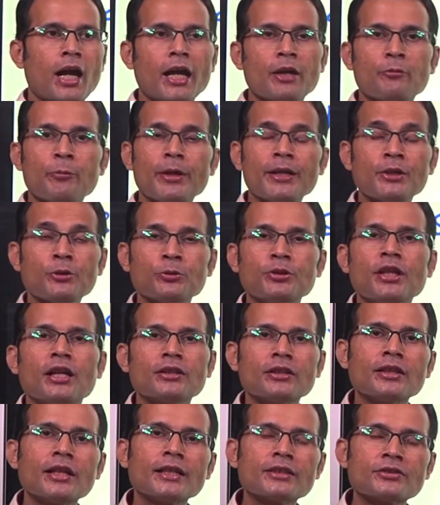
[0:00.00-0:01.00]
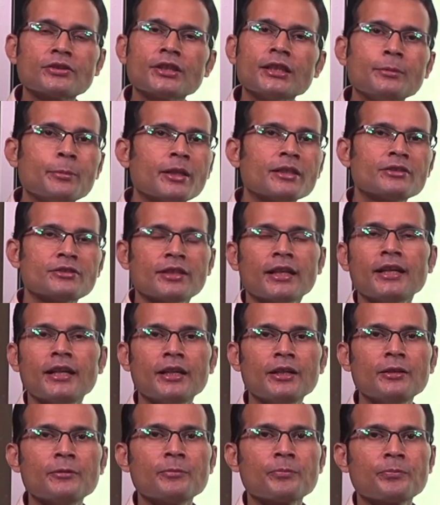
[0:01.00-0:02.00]
I went to the other extreme and
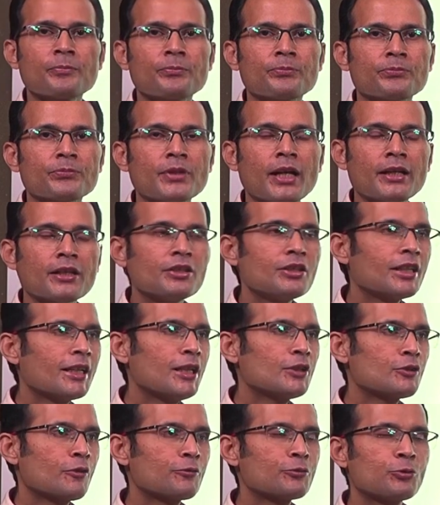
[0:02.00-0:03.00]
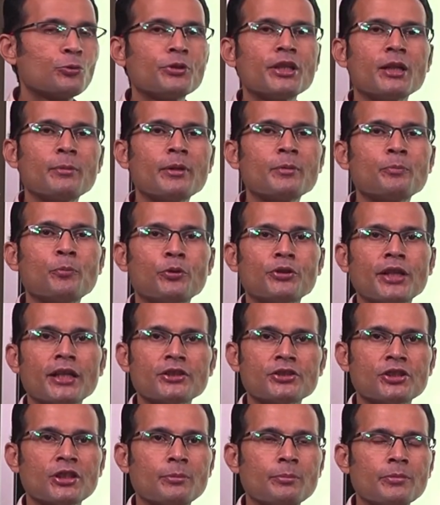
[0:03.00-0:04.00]
said that in the case of sodium and
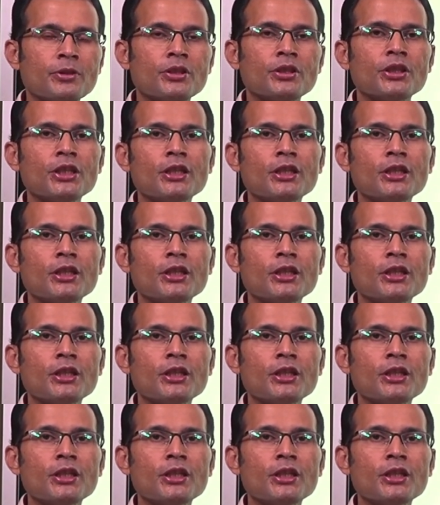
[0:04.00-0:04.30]
potassium,